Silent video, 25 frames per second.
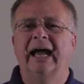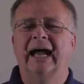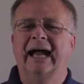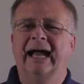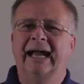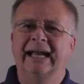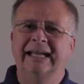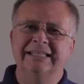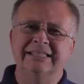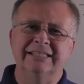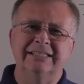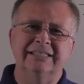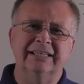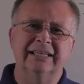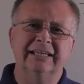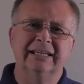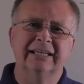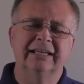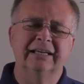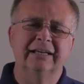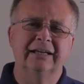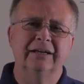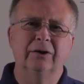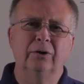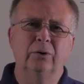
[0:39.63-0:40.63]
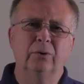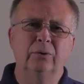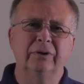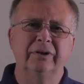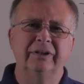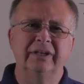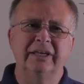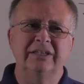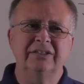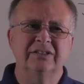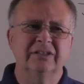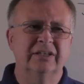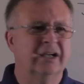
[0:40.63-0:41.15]
And all of
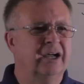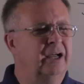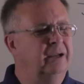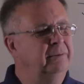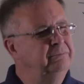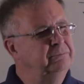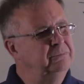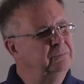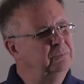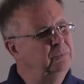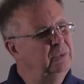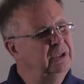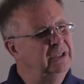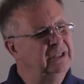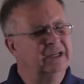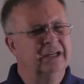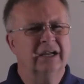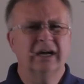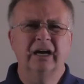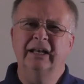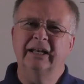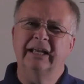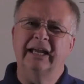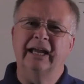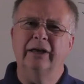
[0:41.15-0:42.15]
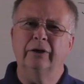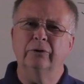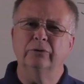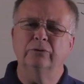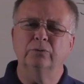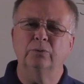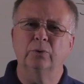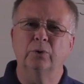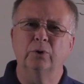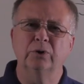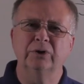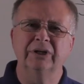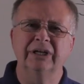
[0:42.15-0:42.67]
these come with a kind of
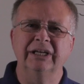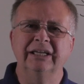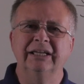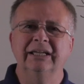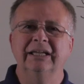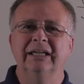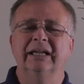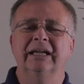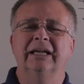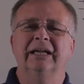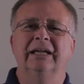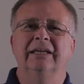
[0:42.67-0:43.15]
health warning.